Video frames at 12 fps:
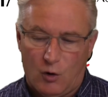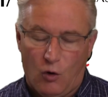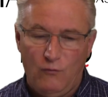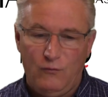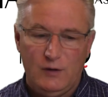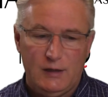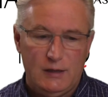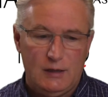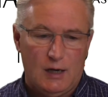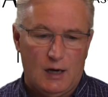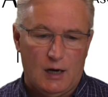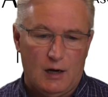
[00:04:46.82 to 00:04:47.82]

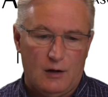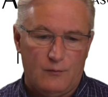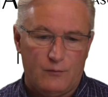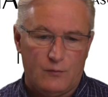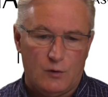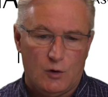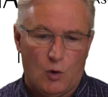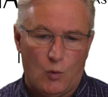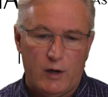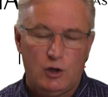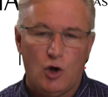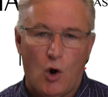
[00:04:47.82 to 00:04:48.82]
Hopefully,
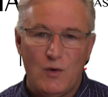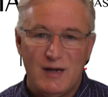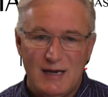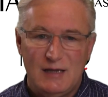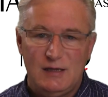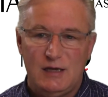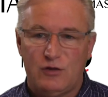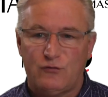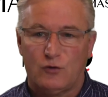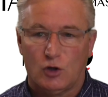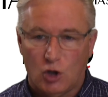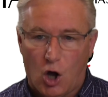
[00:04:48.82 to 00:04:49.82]
we don't need these
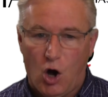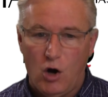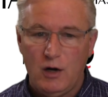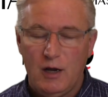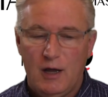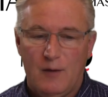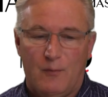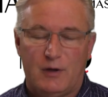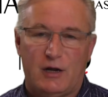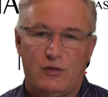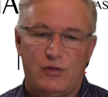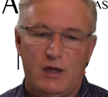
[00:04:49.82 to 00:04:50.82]
for long,
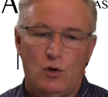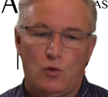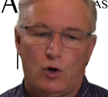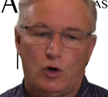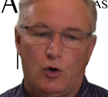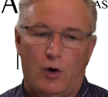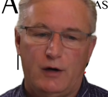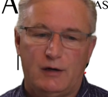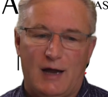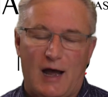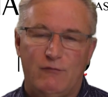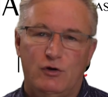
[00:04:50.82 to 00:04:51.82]
but I think we're going
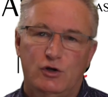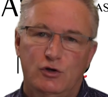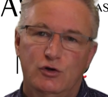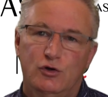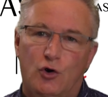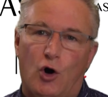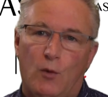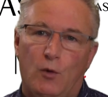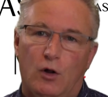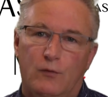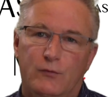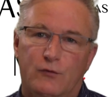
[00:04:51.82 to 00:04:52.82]
to have a new
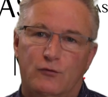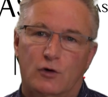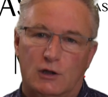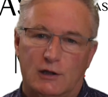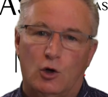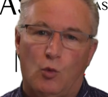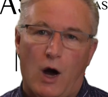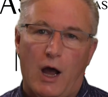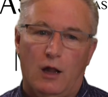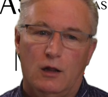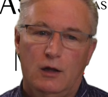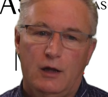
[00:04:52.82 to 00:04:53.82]
normal for a little
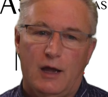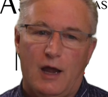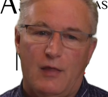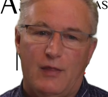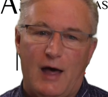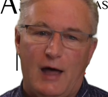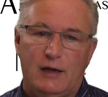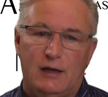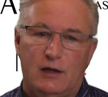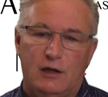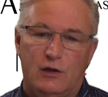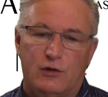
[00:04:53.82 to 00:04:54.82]
while. and that
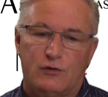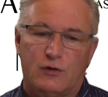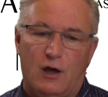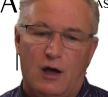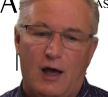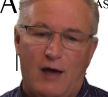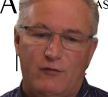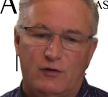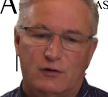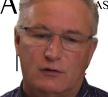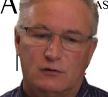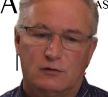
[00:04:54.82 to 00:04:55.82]
is
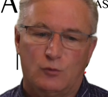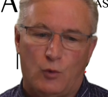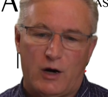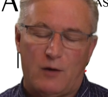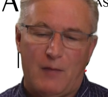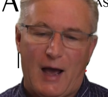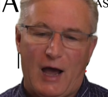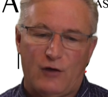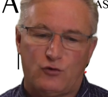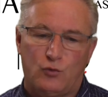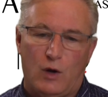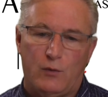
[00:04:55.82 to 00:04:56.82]
having to wear
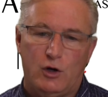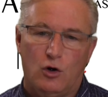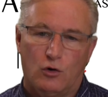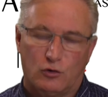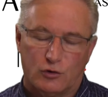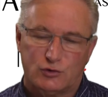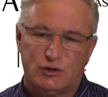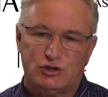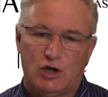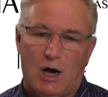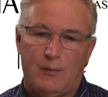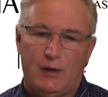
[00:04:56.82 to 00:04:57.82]
masks when we go grocery
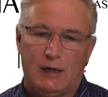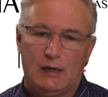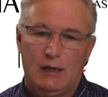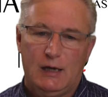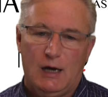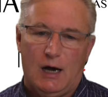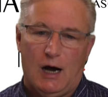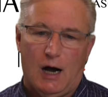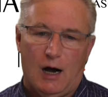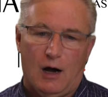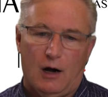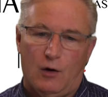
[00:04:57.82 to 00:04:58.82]
shopping.
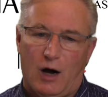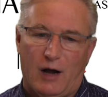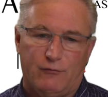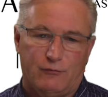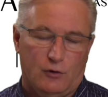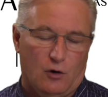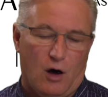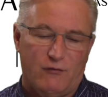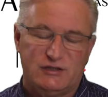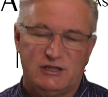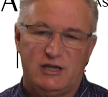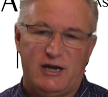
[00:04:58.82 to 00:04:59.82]

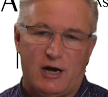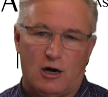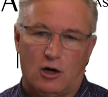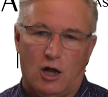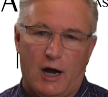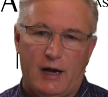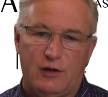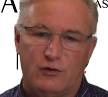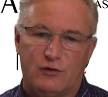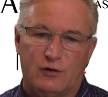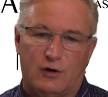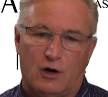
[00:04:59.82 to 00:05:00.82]
Obviously the
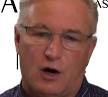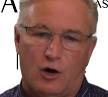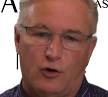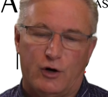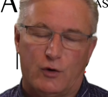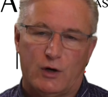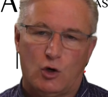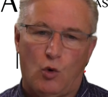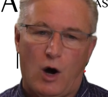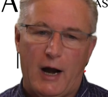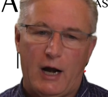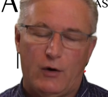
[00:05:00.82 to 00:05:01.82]
airlines are going to
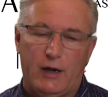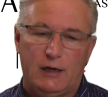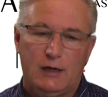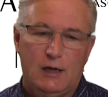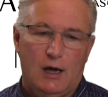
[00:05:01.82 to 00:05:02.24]
require it.